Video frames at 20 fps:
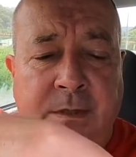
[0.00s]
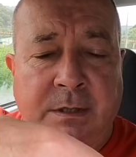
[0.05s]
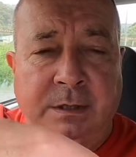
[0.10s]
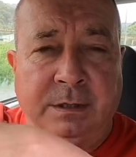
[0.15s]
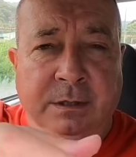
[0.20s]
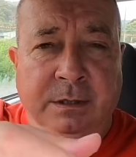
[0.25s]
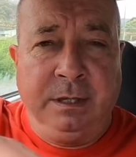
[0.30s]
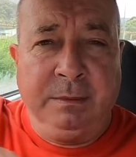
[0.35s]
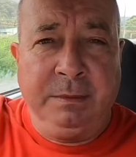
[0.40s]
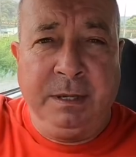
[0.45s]

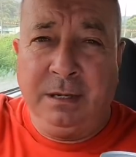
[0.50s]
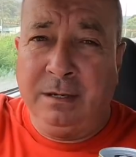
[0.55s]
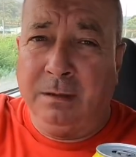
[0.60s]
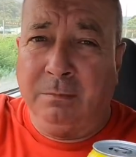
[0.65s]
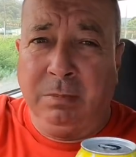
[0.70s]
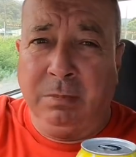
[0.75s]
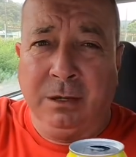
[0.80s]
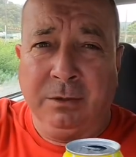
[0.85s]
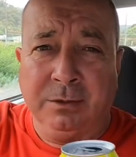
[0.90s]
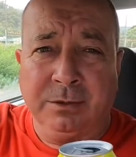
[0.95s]
So I am getting a
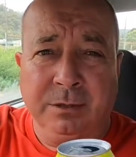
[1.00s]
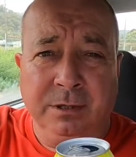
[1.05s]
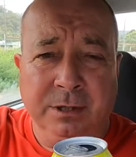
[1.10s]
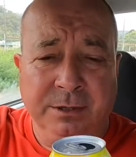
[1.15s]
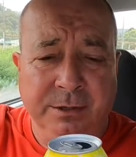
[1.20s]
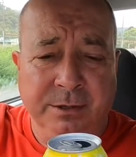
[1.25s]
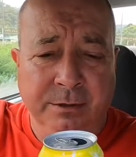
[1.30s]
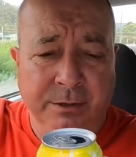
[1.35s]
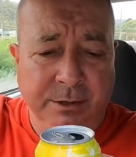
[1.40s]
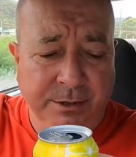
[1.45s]

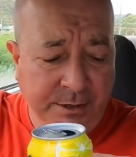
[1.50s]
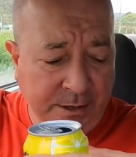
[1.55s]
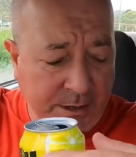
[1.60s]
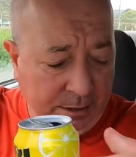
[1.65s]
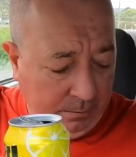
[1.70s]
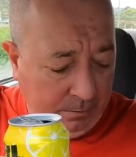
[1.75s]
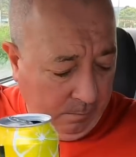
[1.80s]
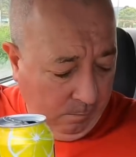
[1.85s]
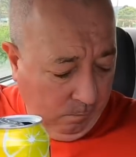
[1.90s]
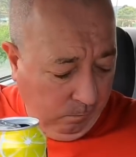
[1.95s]
bloke-sized thirst
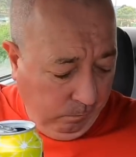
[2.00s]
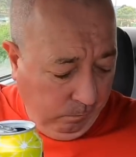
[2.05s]
now.